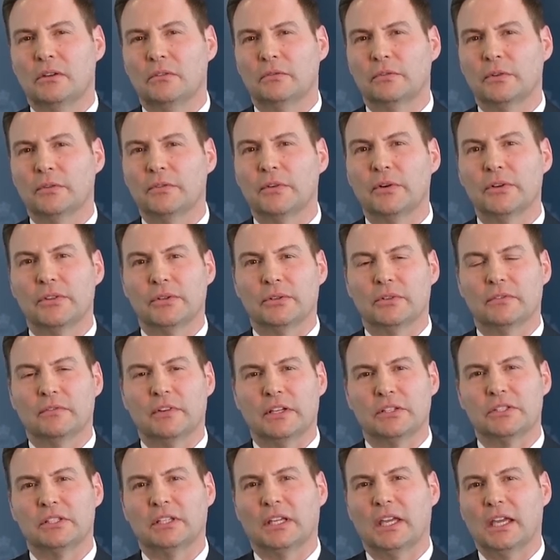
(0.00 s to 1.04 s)
for further
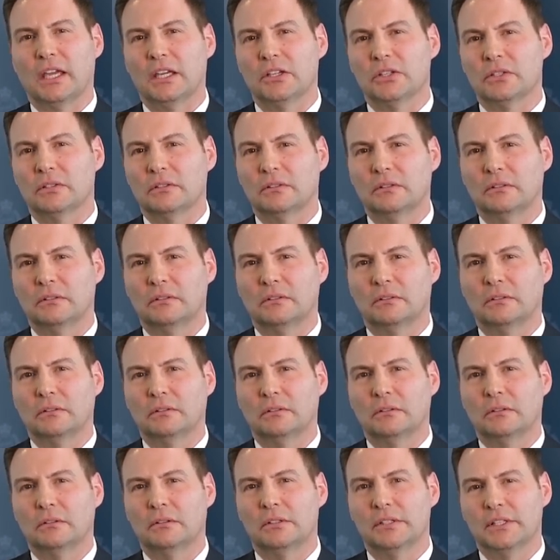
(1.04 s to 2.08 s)
investigation.
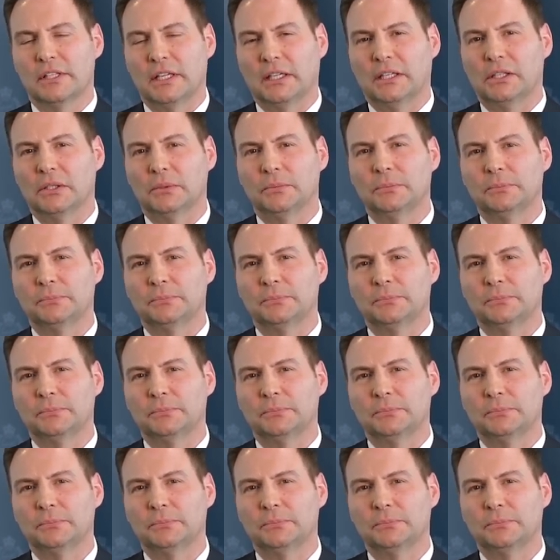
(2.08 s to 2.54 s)
Thank you.